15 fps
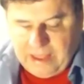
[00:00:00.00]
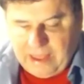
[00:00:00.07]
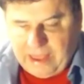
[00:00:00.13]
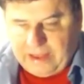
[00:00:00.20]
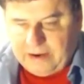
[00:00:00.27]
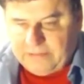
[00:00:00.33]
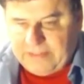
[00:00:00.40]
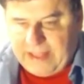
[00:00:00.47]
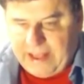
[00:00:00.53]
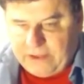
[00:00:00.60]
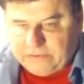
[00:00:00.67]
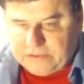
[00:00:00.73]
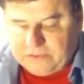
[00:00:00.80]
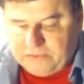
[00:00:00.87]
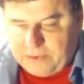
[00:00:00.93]
and of the
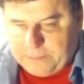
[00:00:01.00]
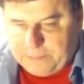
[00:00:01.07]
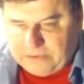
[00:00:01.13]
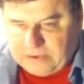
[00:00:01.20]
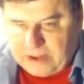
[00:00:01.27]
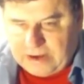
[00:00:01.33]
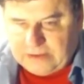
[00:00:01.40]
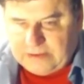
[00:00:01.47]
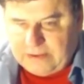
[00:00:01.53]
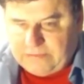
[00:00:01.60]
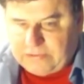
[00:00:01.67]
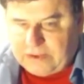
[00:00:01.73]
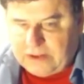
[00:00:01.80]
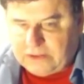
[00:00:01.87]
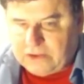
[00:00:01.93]
House of Representatives
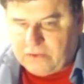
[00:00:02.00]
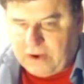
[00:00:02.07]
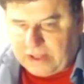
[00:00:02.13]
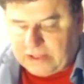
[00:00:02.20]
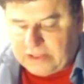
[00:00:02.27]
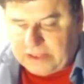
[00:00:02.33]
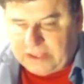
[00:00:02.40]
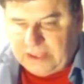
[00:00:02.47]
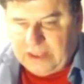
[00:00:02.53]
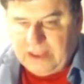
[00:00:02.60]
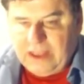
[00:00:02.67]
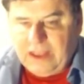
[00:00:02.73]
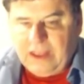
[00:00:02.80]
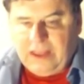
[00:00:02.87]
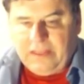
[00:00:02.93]
and indirectly
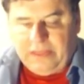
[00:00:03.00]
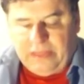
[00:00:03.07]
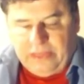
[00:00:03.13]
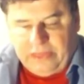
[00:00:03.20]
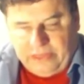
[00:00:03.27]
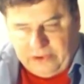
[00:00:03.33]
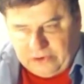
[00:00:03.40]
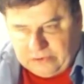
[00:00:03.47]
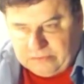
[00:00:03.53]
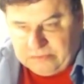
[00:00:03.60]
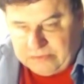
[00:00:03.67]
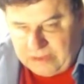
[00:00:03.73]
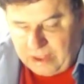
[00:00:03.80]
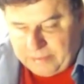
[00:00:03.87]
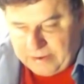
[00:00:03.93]
their
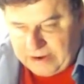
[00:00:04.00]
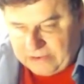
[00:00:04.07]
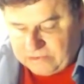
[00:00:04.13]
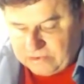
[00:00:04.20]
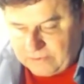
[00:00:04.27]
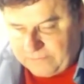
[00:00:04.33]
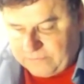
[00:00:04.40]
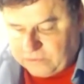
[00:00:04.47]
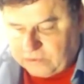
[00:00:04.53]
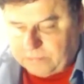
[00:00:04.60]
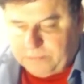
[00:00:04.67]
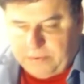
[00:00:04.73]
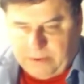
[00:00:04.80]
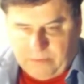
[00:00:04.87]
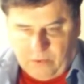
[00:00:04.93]
domination of the
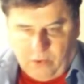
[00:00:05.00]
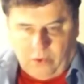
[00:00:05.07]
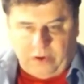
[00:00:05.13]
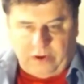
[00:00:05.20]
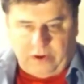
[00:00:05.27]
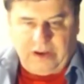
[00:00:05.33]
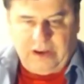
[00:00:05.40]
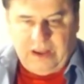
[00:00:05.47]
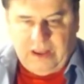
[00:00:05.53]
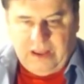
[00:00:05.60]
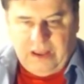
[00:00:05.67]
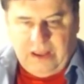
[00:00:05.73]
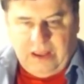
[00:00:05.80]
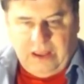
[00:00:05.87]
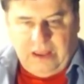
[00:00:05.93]
Supreme Court.
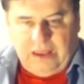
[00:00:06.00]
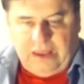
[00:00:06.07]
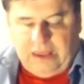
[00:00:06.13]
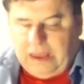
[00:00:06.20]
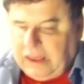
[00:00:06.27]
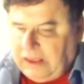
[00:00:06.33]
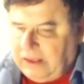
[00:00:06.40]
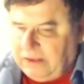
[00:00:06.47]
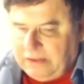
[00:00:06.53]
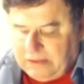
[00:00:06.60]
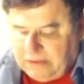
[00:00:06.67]
He